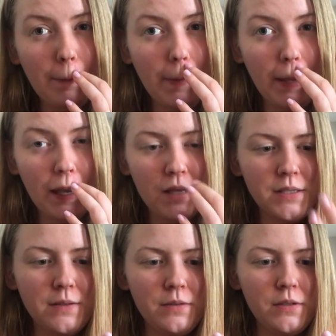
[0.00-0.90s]

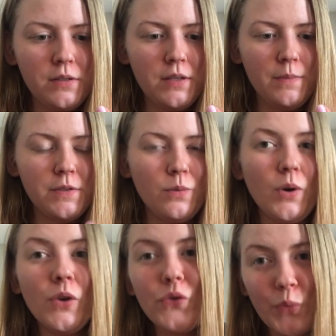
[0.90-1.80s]
because it seems to
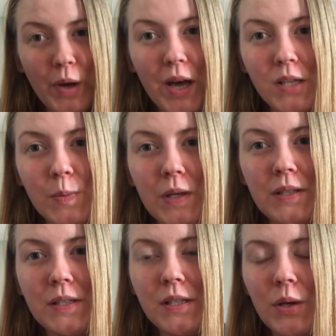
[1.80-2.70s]
work for my
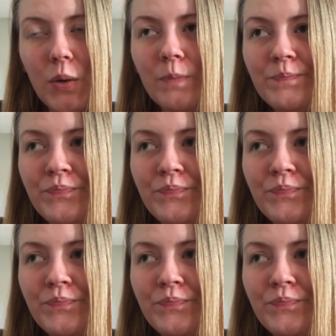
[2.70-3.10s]
husband. So